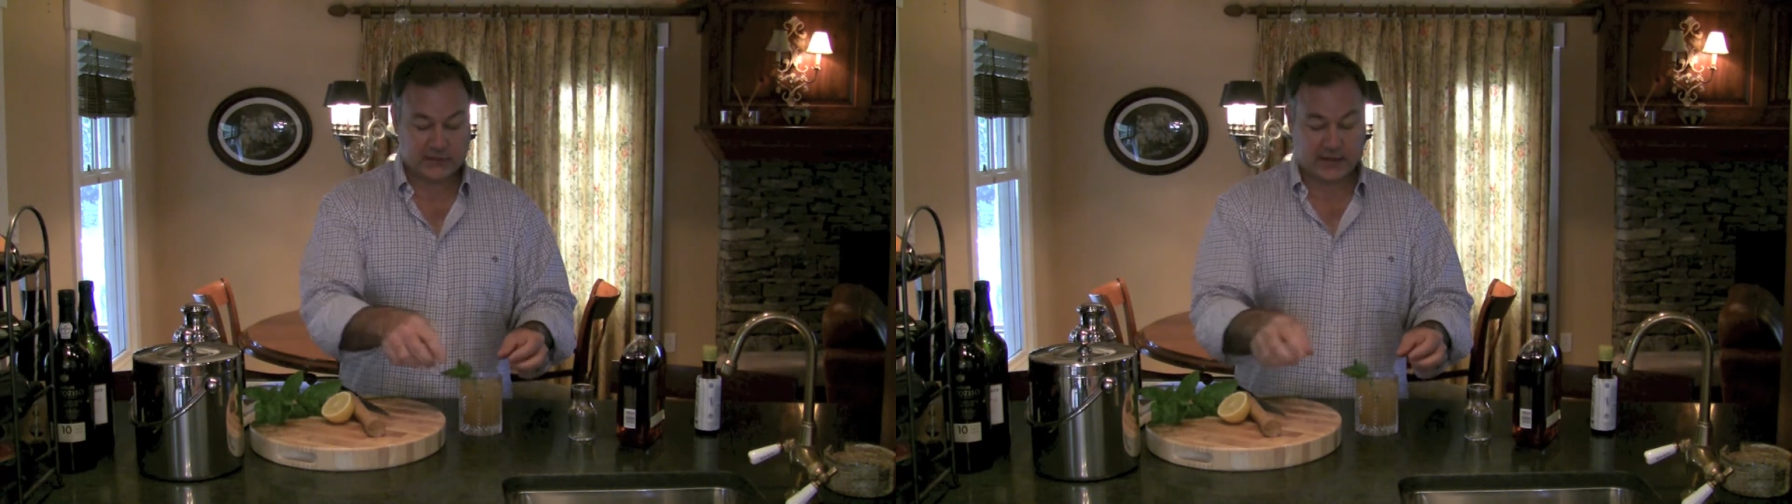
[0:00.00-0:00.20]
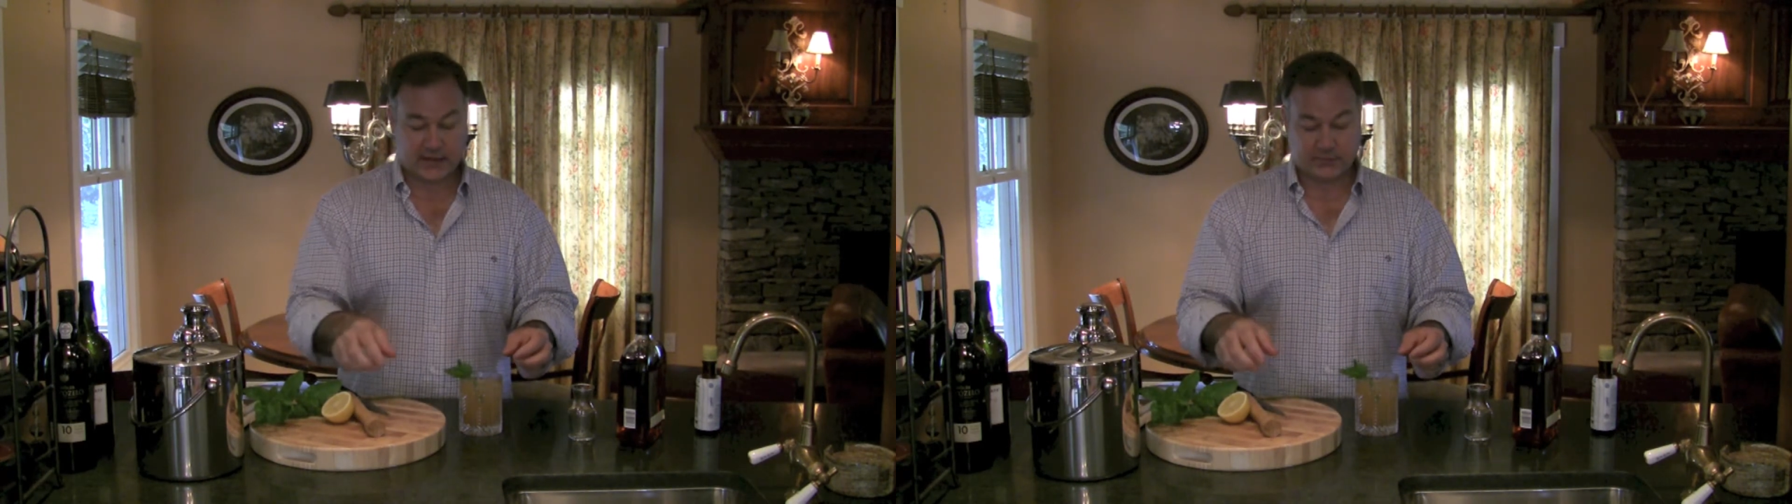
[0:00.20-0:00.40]

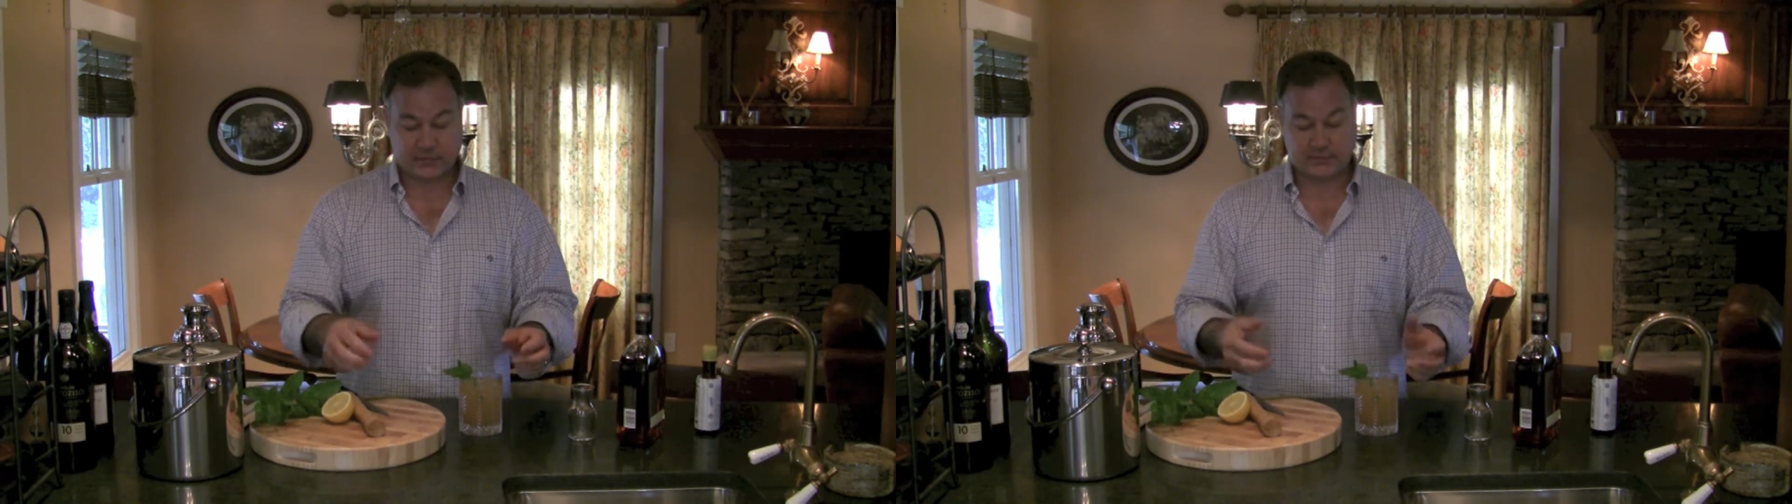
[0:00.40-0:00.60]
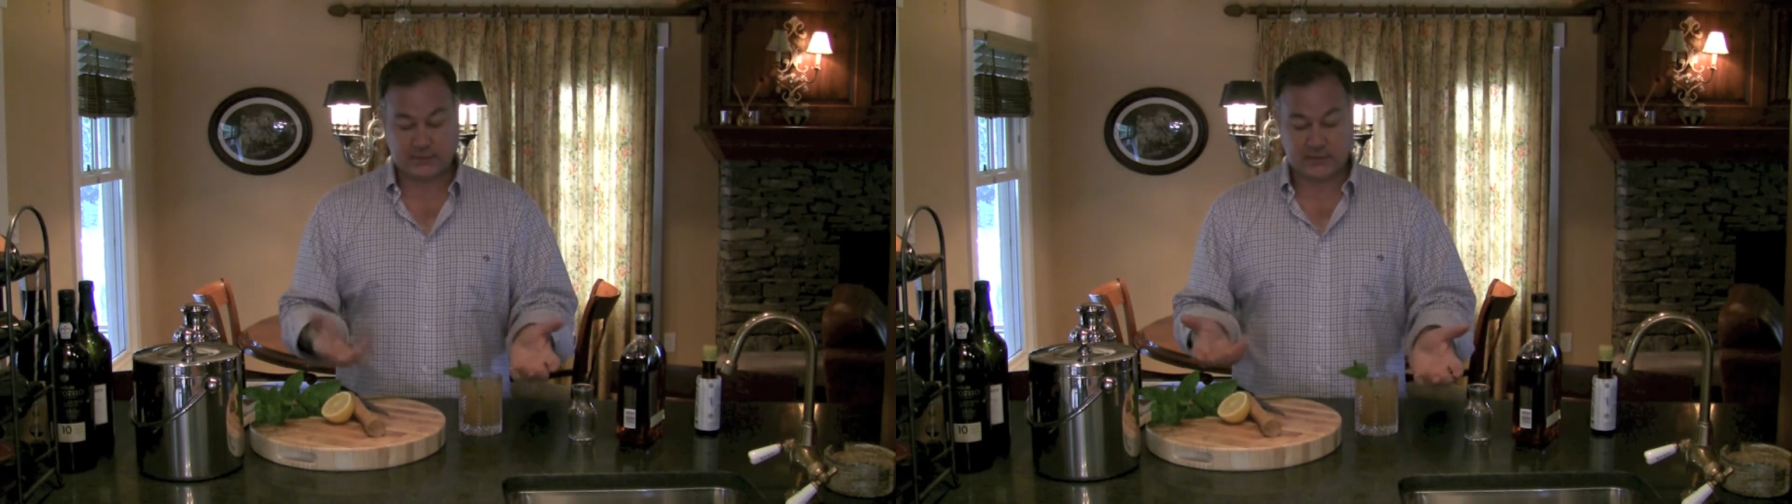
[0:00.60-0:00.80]
top,
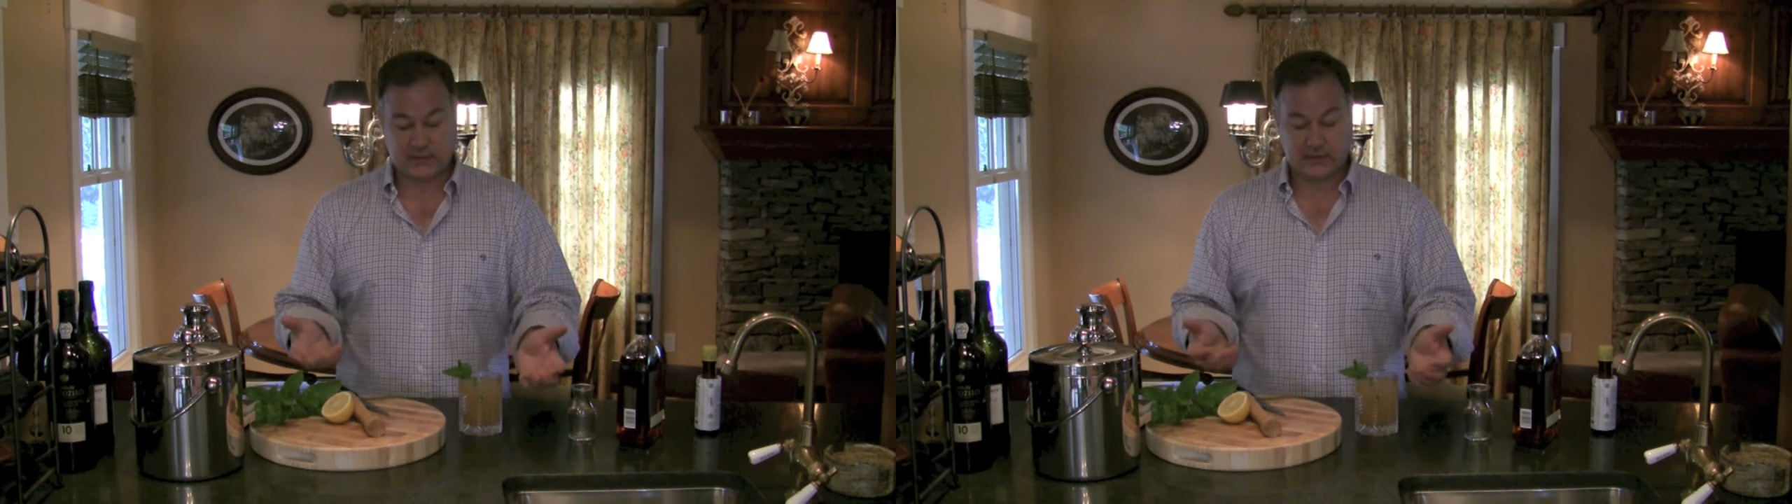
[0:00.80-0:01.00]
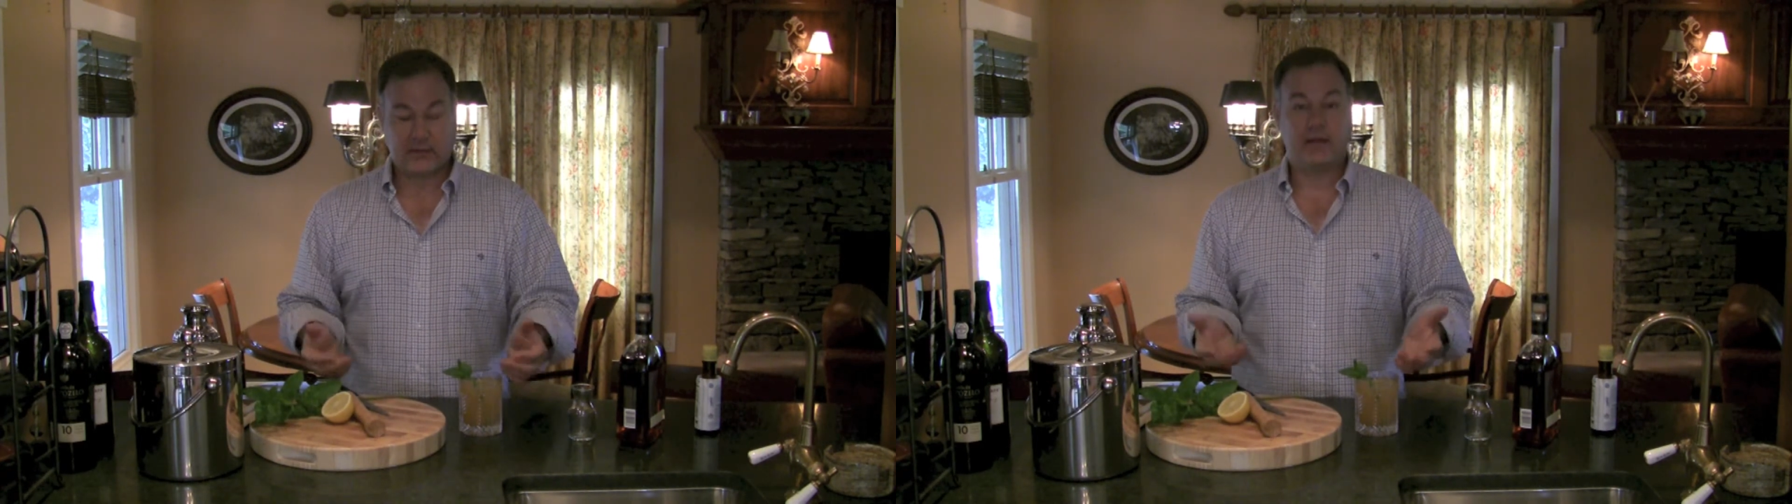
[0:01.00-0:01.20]

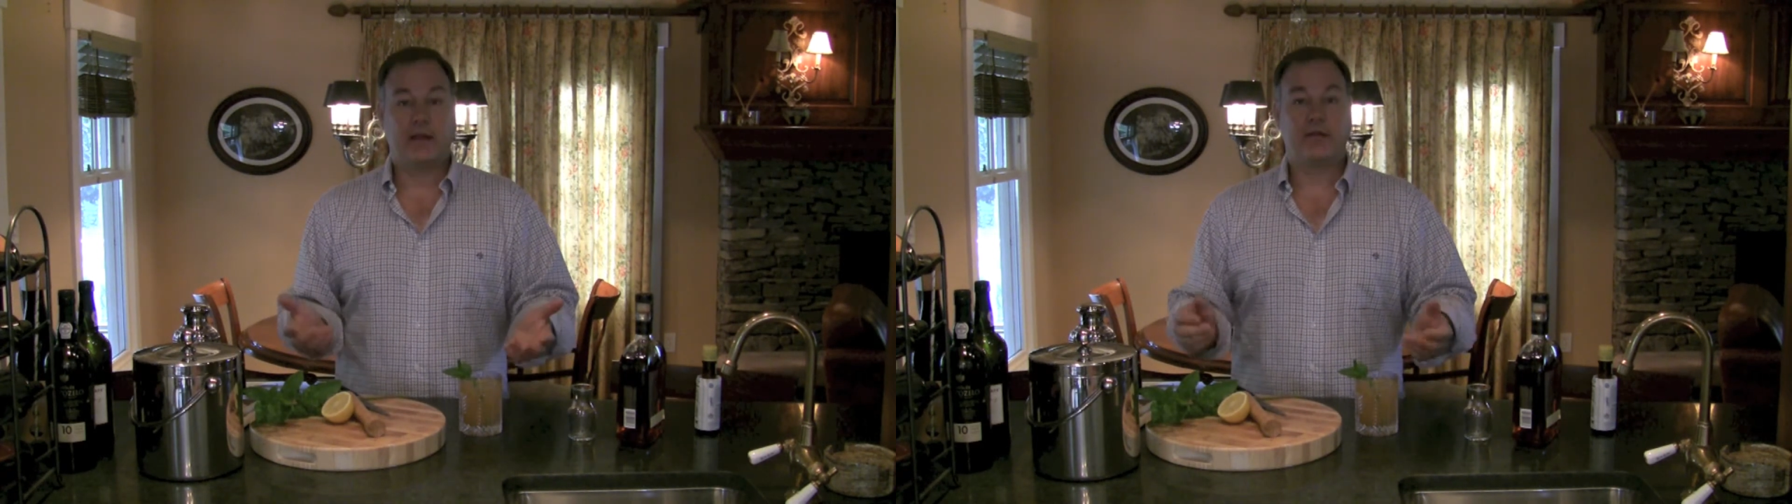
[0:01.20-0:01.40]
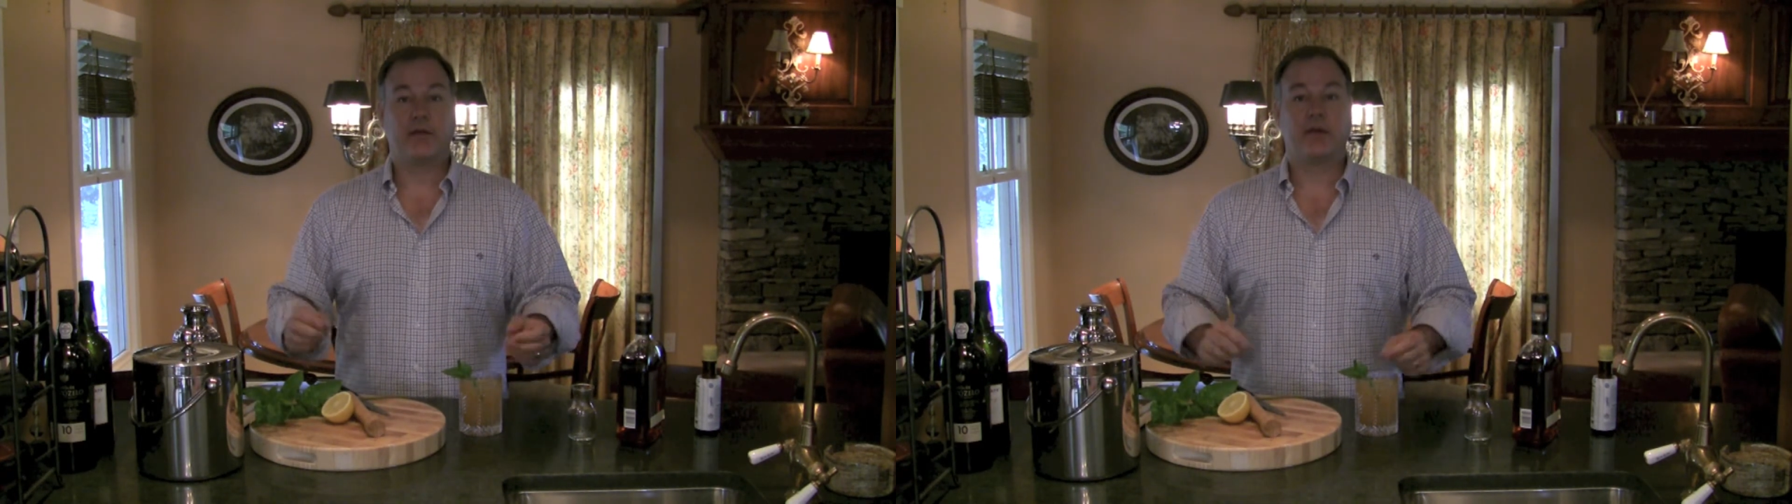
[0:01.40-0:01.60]

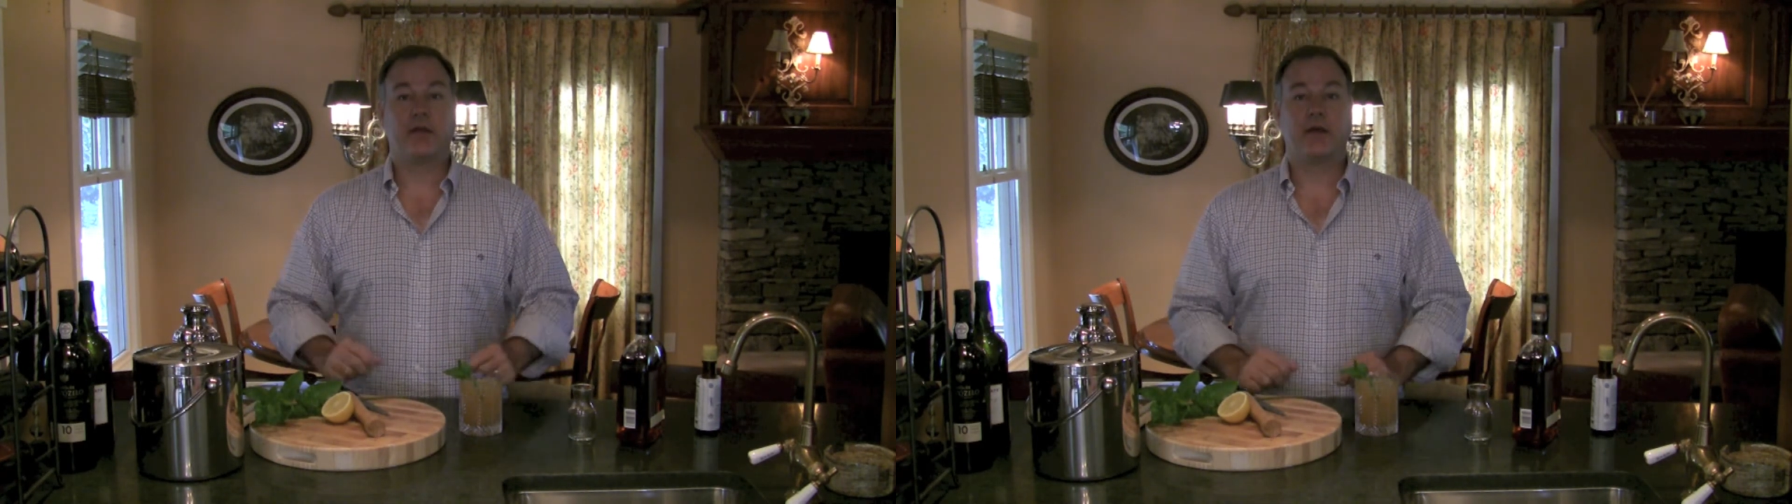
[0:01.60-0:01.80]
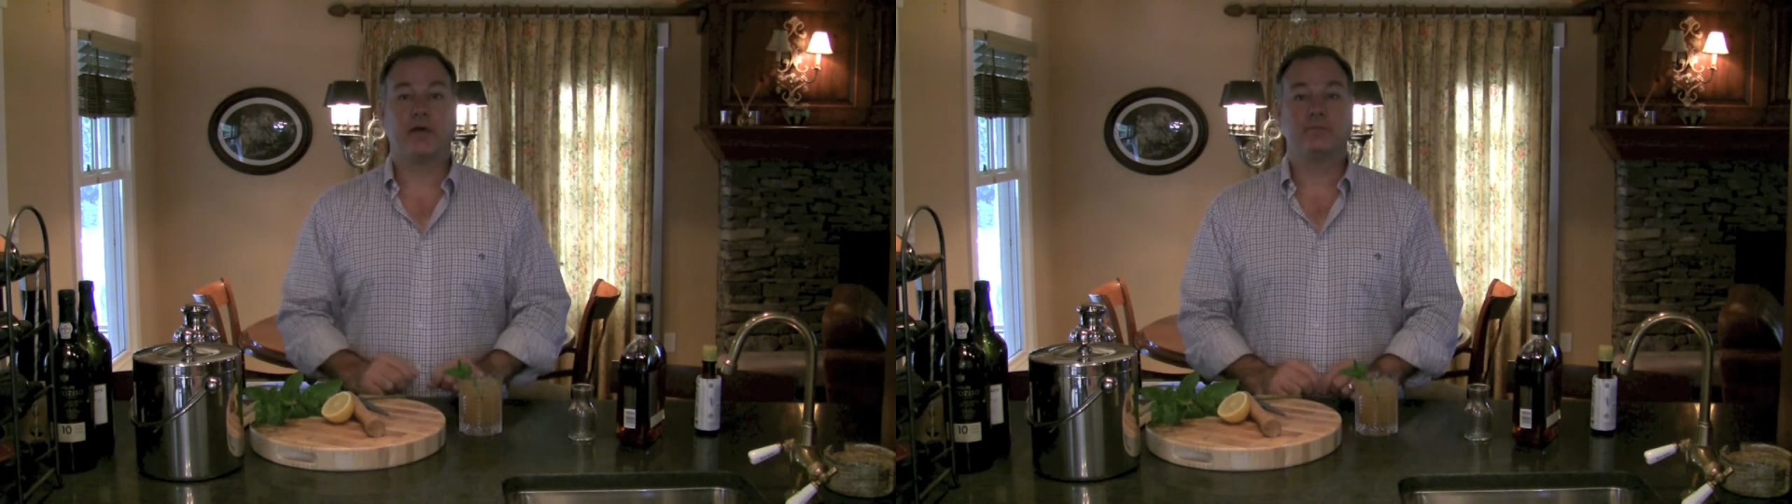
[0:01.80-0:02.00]
and there you
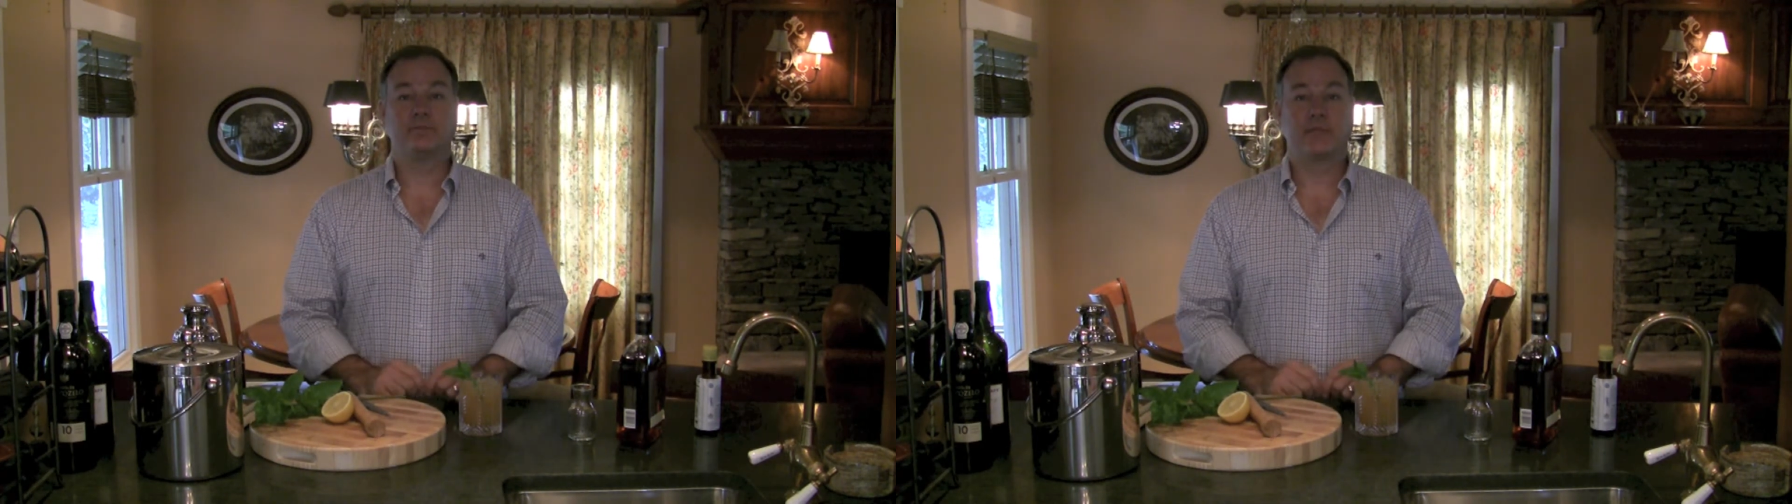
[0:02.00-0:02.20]
go.